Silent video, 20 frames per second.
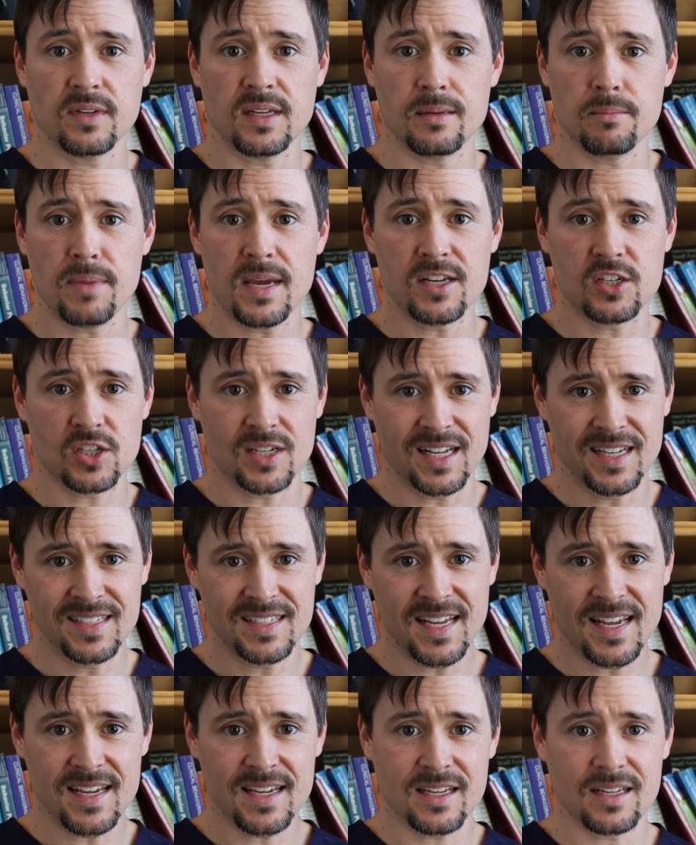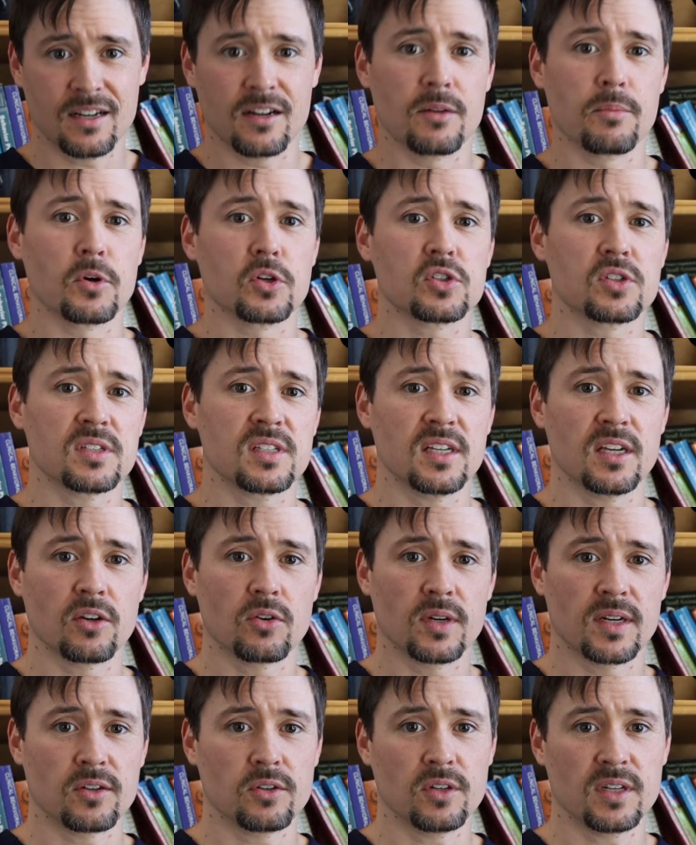in patient intake in an emergency and
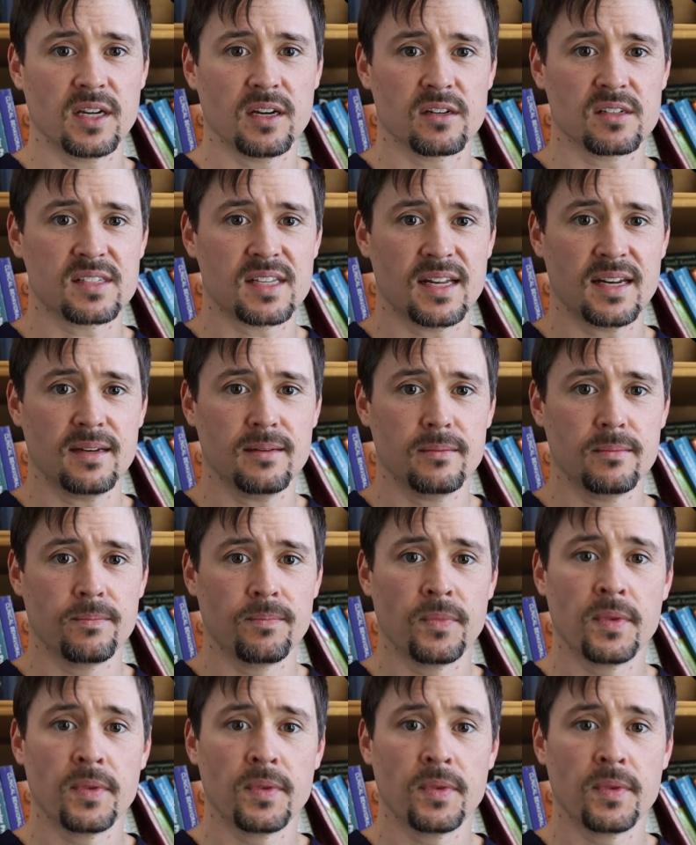critical care setting.